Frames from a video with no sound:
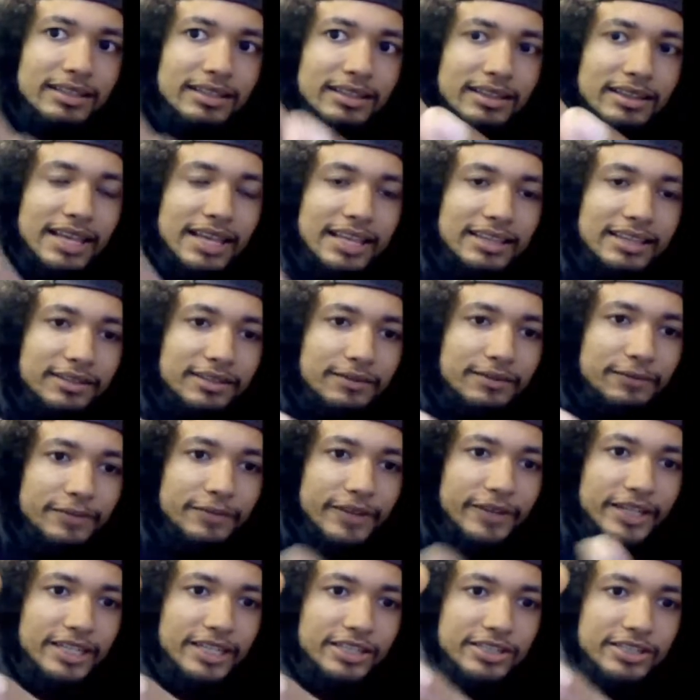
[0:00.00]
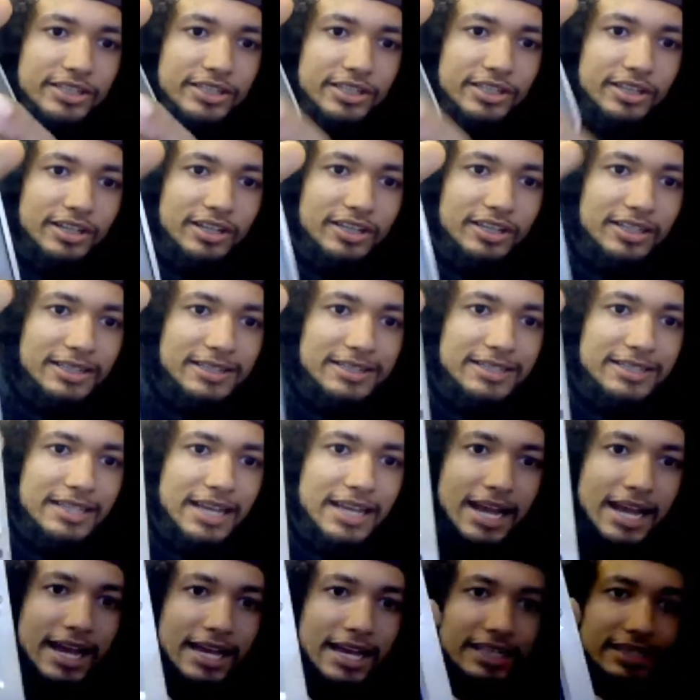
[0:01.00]
leather finish on the
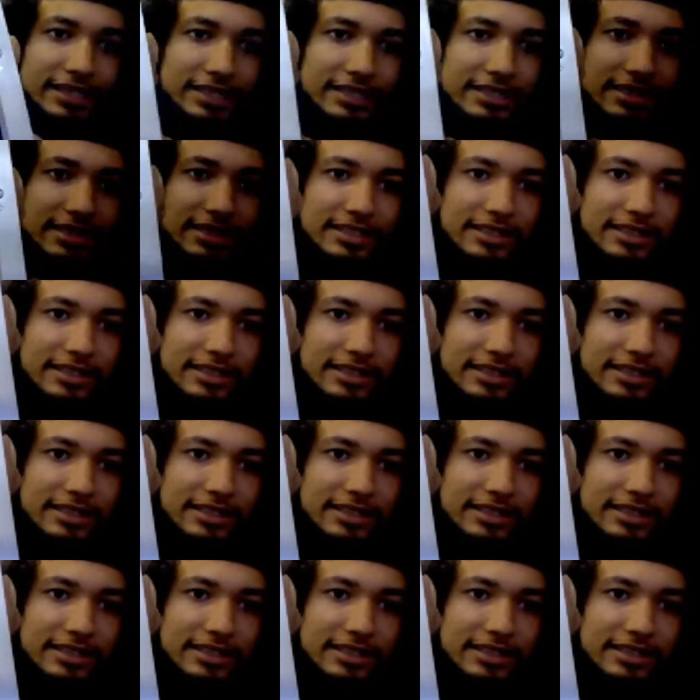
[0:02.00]
sides,